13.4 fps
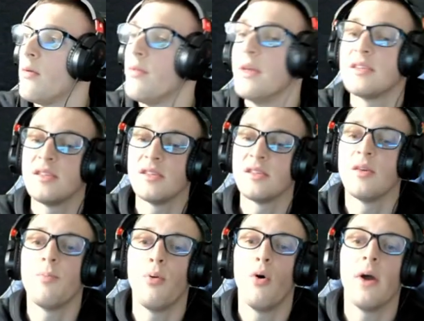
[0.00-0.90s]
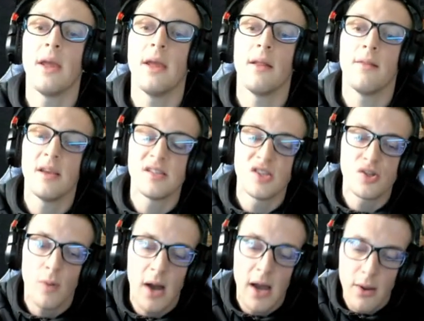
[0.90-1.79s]
This is the point. This
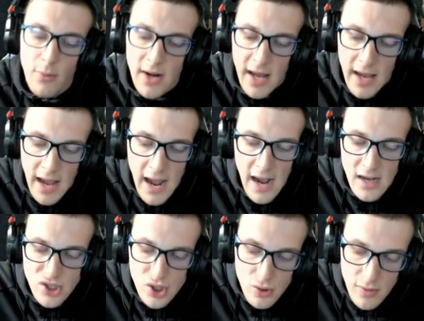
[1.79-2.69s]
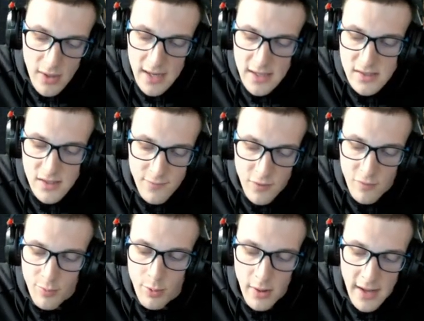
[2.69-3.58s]
is why when I asked you guys if
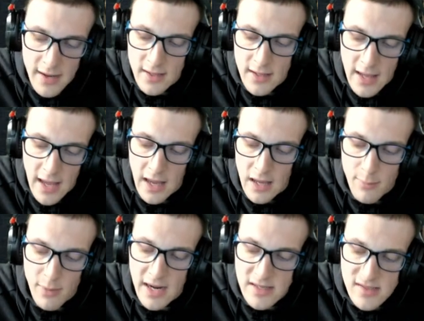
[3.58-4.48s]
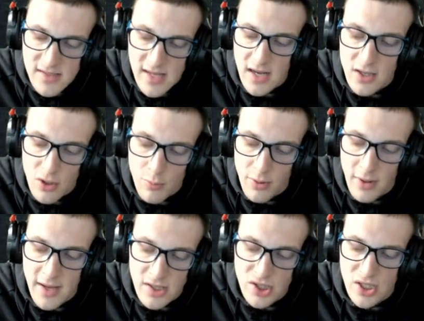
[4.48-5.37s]
you've played a game and I said you
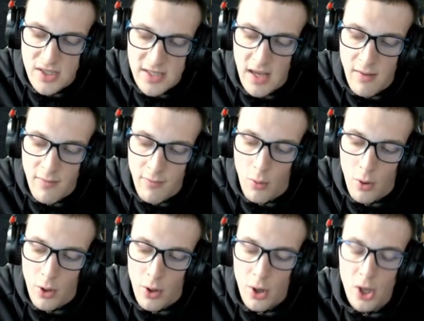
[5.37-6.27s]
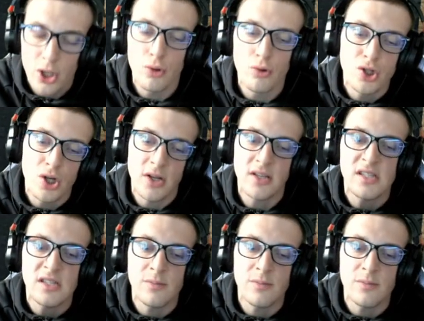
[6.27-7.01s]
played GTA 4, you should You